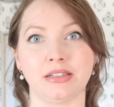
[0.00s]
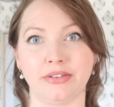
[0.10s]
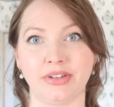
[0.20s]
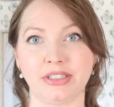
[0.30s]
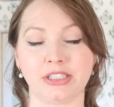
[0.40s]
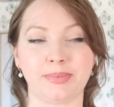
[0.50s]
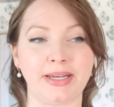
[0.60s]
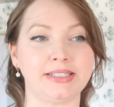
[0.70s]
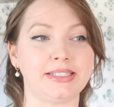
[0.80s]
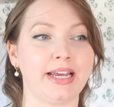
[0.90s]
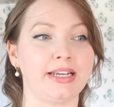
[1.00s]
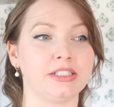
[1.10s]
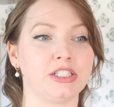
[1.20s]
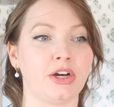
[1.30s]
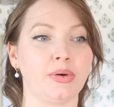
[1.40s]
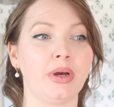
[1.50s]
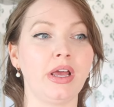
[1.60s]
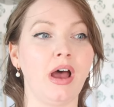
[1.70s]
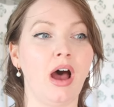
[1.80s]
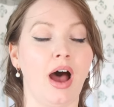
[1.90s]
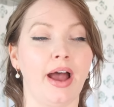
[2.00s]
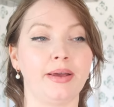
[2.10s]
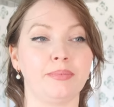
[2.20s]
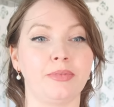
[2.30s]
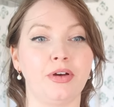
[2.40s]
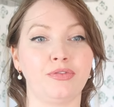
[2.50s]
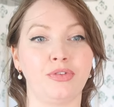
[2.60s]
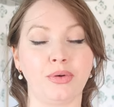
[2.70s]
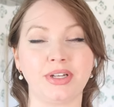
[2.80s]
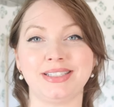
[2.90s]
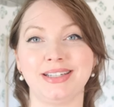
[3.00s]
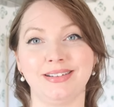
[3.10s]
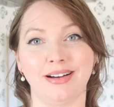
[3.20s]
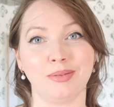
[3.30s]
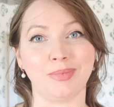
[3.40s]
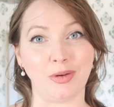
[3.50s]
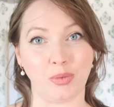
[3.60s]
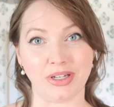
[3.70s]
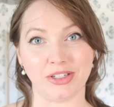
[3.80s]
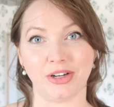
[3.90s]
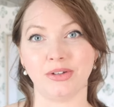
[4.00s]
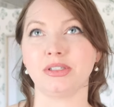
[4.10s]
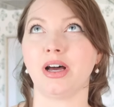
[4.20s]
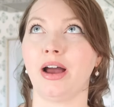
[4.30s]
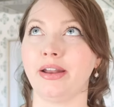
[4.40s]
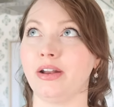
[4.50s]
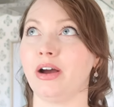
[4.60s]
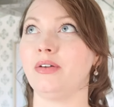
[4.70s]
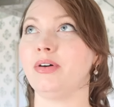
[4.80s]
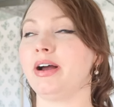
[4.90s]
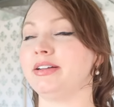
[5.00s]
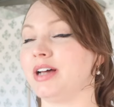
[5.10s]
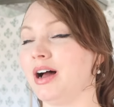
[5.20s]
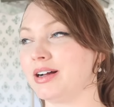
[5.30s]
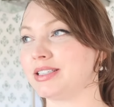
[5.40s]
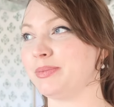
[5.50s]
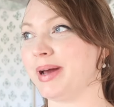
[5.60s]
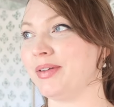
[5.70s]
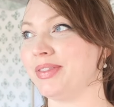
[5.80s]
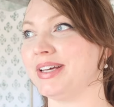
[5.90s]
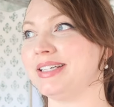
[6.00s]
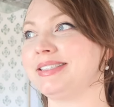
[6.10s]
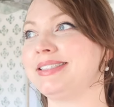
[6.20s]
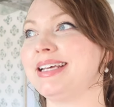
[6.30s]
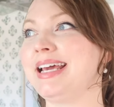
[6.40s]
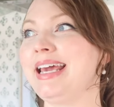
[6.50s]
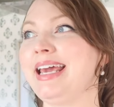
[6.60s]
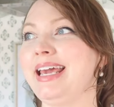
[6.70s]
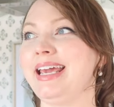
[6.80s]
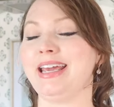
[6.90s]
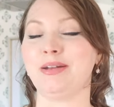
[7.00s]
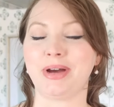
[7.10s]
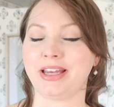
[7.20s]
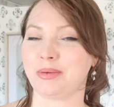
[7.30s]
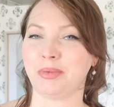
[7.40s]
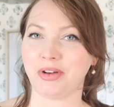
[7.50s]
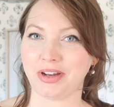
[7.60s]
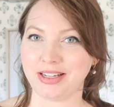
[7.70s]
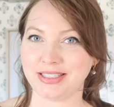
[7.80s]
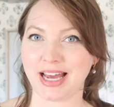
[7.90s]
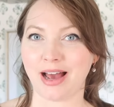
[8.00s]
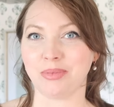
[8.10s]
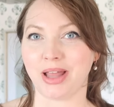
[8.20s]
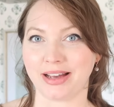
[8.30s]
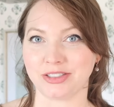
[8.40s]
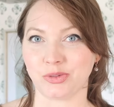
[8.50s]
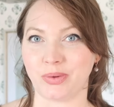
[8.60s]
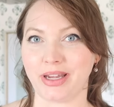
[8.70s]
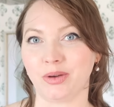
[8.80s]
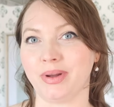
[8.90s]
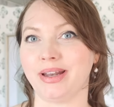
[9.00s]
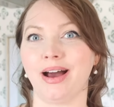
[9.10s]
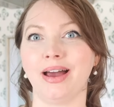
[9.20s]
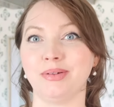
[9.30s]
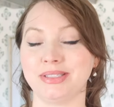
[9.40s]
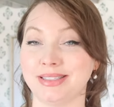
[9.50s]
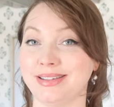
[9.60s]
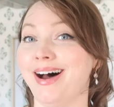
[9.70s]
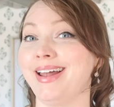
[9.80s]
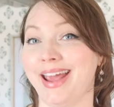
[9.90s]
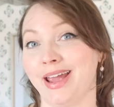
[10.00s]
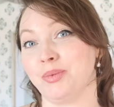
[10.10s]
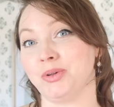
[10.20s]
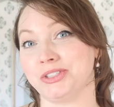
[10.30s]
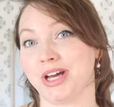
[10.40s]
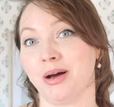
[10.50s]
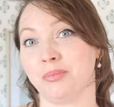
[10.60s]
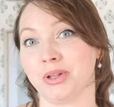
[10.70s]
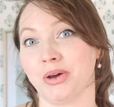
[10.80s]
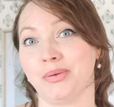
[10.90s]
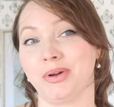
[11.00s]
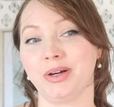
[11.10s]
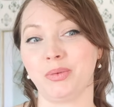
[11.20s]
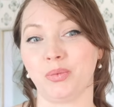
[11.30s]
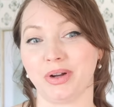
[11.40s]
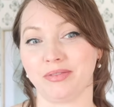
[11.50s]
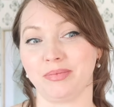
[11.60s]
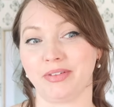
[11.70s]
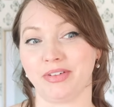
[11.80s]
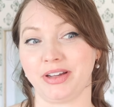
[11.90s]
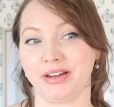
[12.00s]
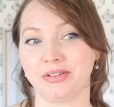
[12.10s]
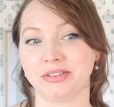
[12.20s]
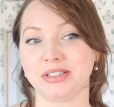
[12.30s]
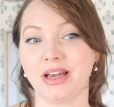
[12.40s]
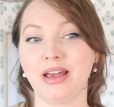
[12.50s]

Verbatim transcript: Living Space Day, so I am focusing on my windows. I know I talked about this in my community tab last week when I was not able to upload one of my videos.